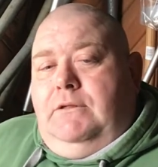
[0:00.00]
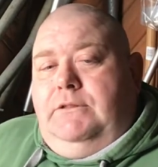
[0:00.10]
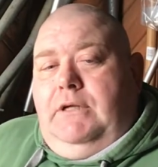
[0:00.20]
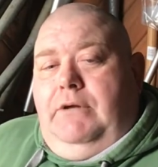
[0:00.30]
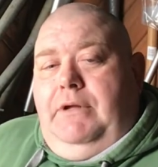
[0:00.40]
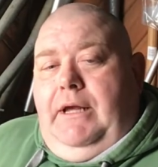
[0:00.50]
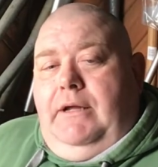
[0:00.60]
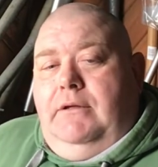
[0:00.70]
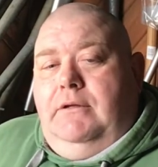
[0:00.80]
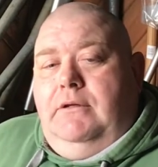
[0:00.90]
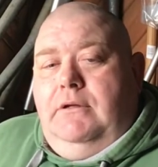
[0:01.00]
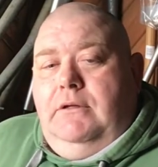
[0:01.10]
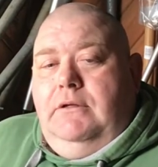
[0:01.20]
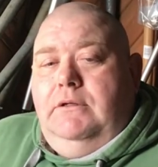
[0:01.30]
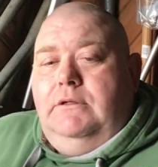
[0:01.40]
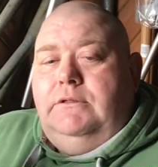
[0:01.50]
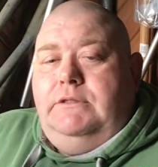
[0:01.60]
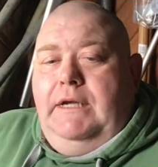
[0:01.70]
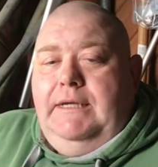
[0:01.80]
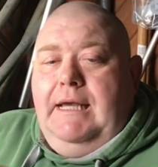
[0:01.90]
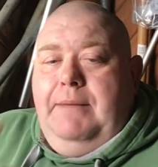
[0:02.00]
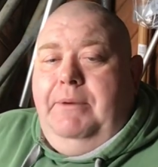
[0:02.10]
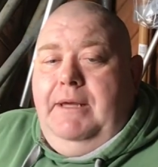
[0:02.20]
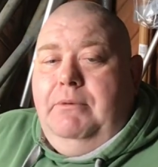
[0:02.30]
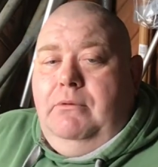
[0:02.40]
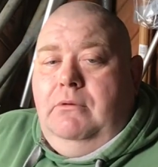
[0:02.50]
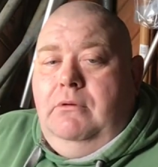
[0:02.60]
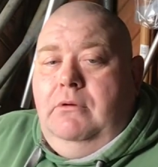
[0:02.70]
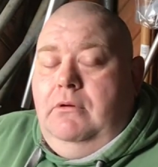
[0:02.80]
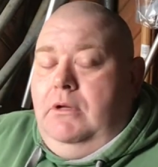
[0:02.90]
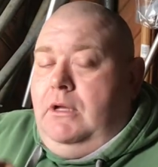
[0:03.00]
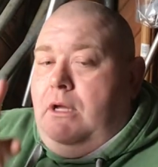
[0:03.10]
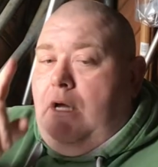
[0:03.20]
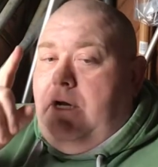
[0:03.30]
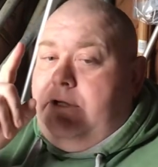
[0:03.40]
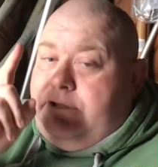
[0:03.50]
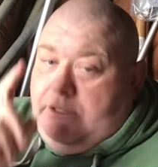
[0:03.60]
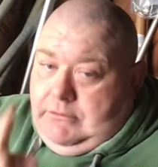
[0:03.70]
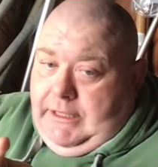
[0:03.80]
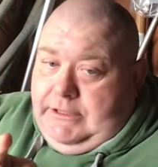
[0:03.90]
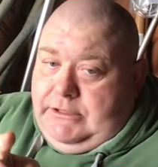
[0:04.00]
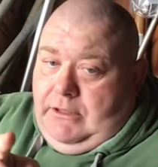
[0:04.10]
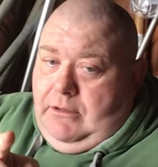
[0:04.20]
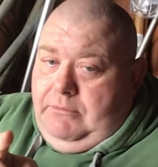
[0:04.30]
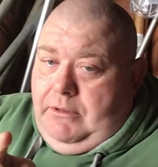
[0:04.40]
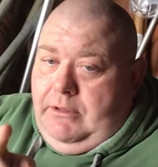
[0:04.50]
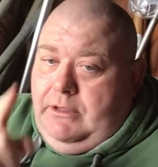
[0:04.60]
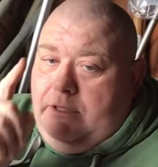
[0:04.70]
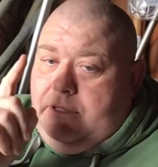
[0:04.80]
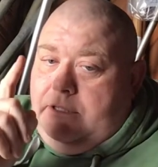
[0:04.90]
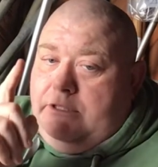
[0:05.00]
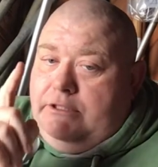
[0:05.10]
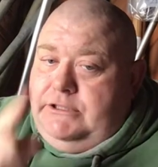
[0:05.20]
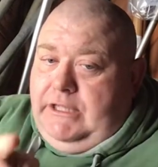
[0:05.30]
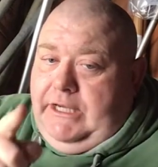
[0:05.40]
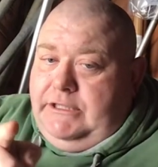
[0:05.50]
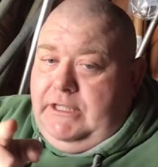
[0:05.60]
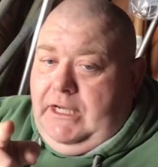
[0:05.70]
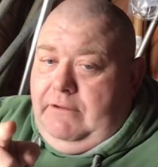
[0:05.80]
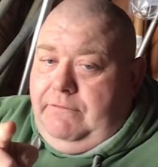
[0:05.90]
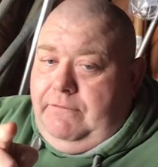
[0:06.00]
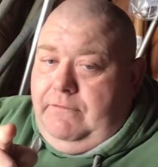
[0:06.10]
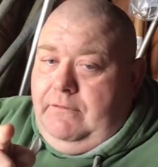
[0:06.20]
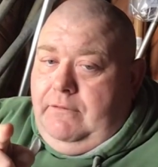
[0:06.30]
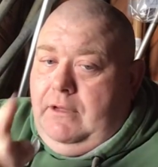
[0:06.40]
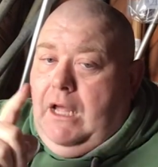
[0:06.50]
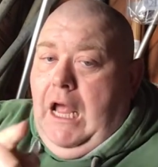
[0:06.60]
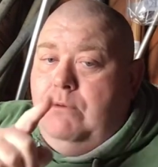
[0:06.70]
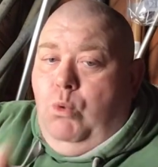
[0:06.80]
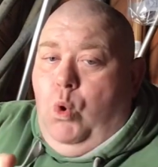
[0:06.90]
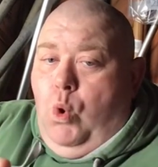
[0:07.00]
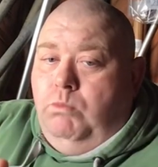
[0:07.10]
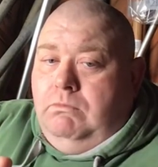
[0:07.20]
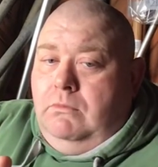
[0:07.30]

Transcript: So yeah, take care, people, and until next time, stay safe and warm.